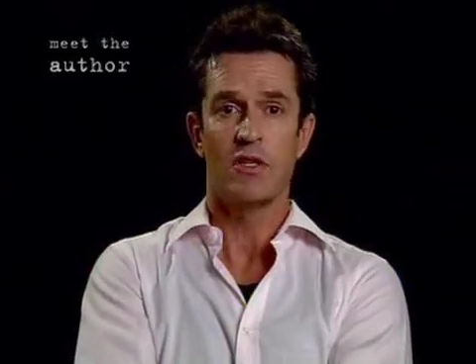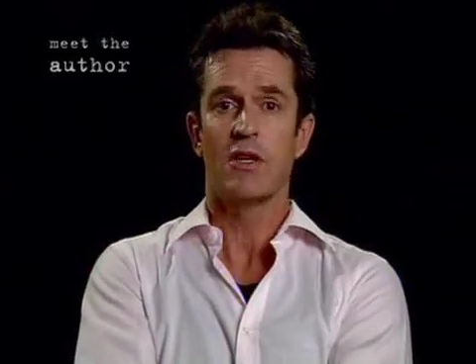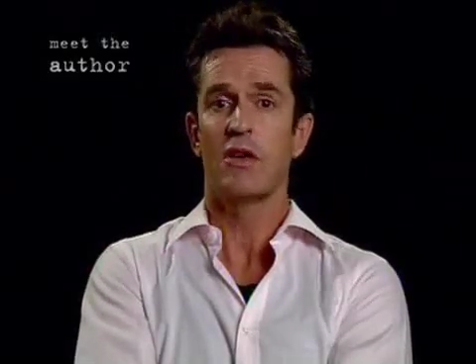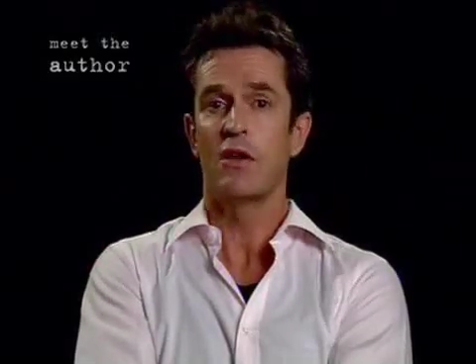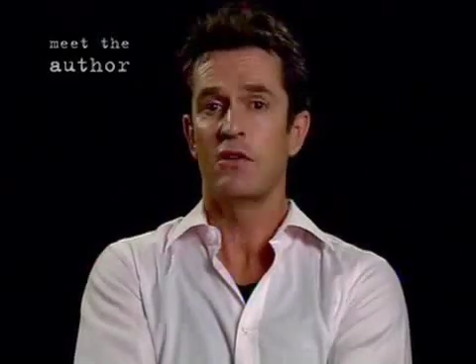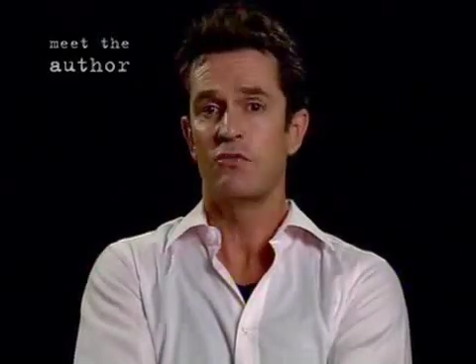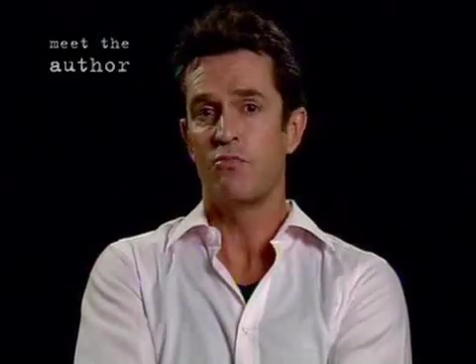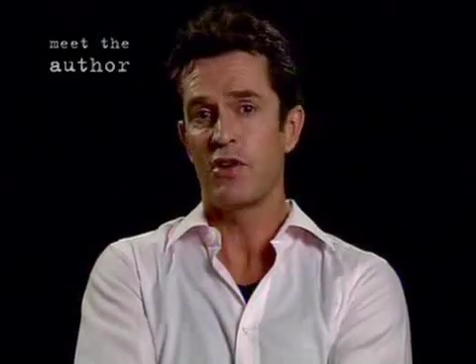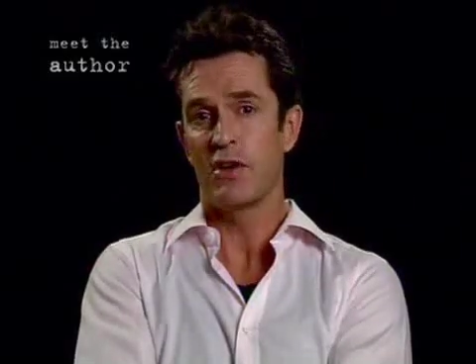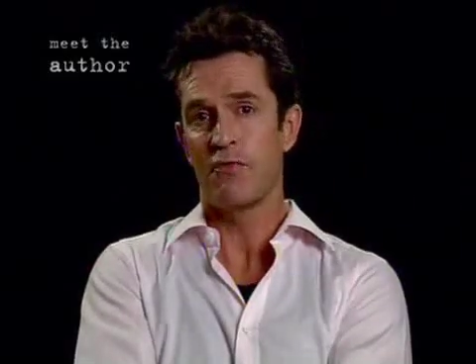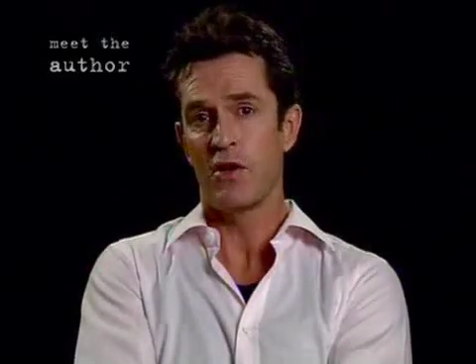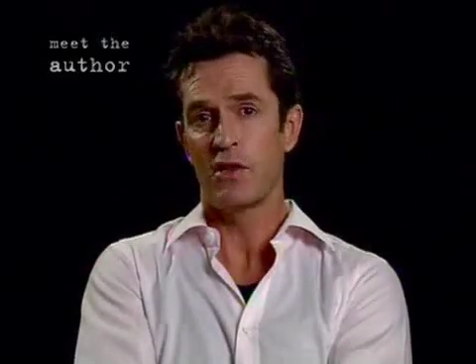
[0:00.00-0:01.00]
with a curved
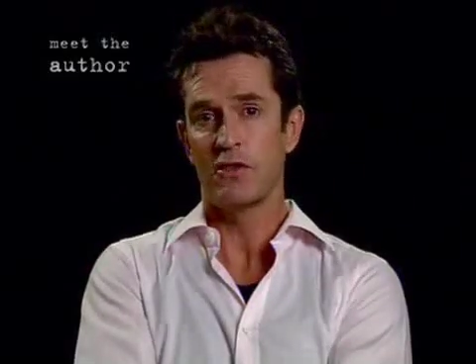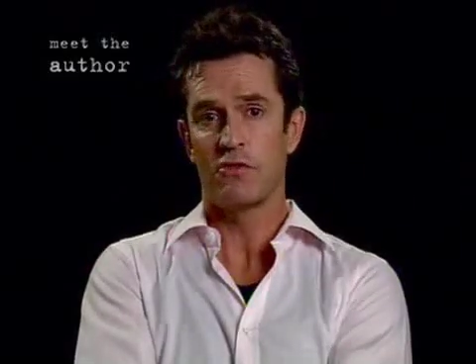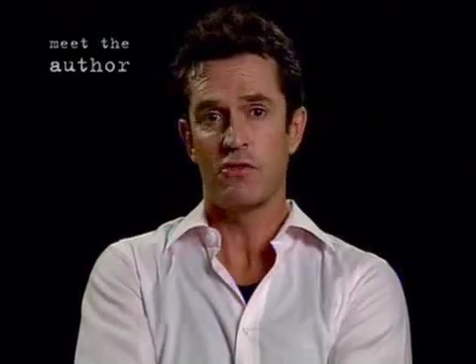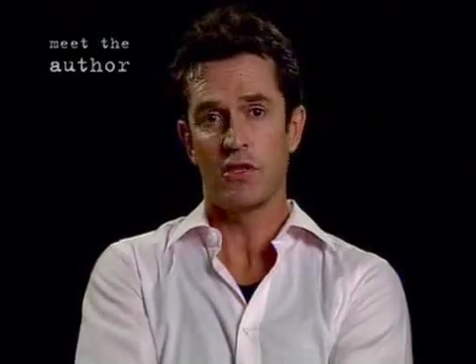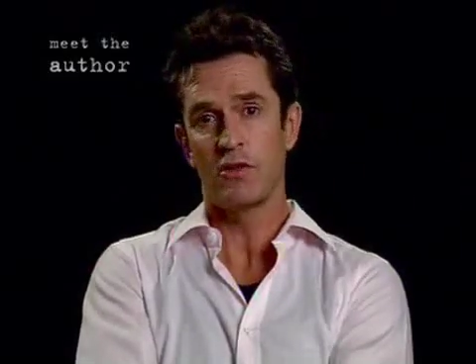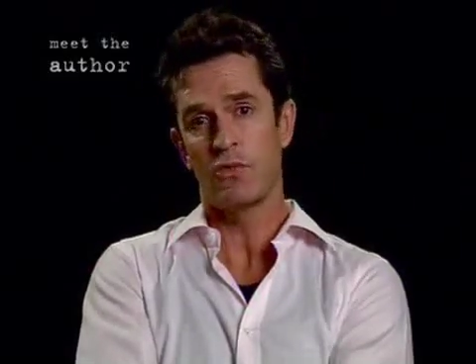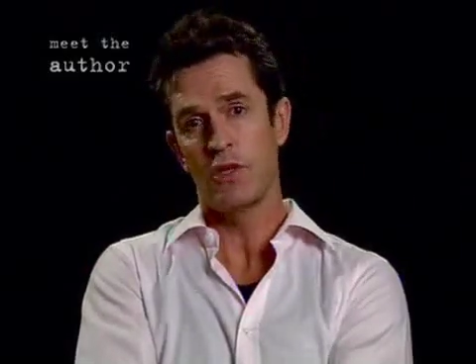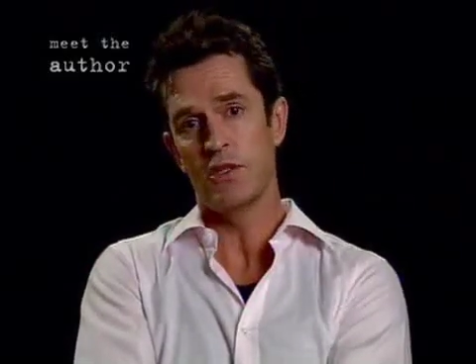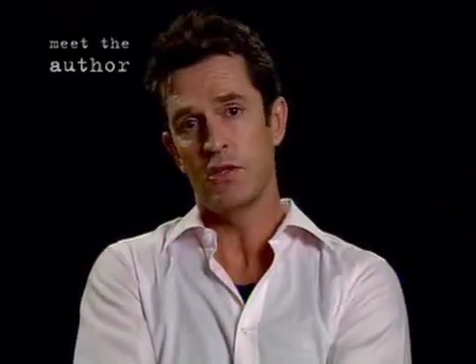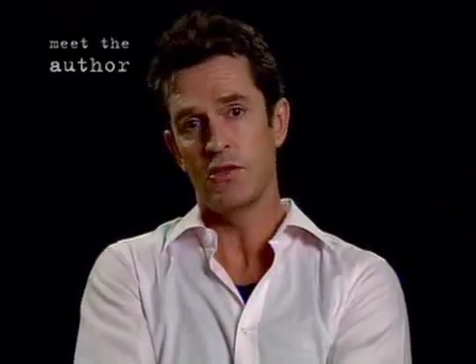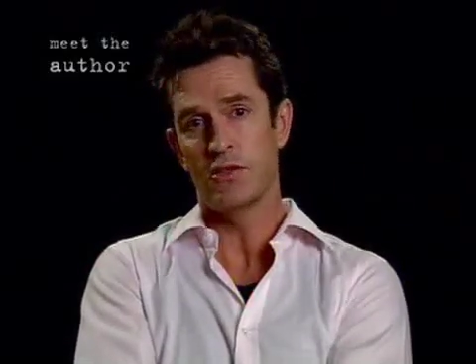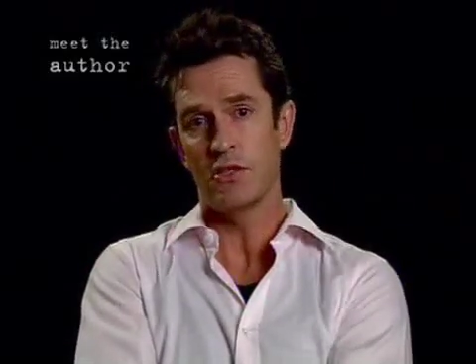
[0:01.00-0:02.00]
brick front, crittle
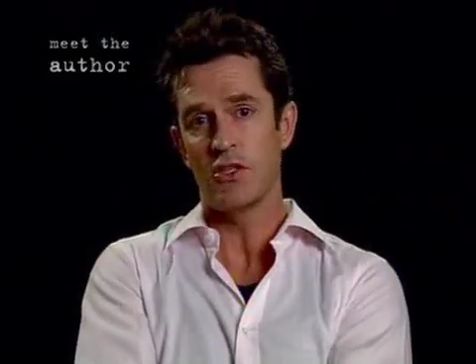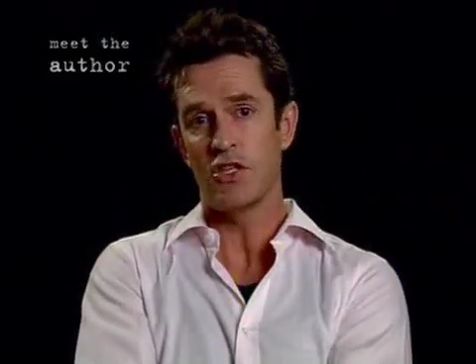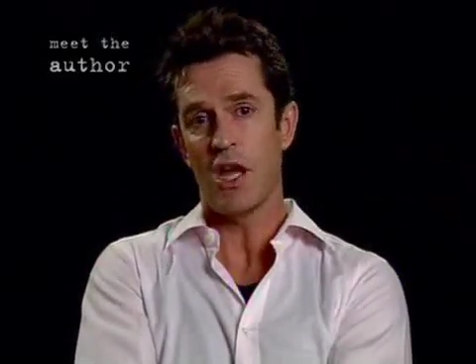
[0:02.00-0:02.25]
windows,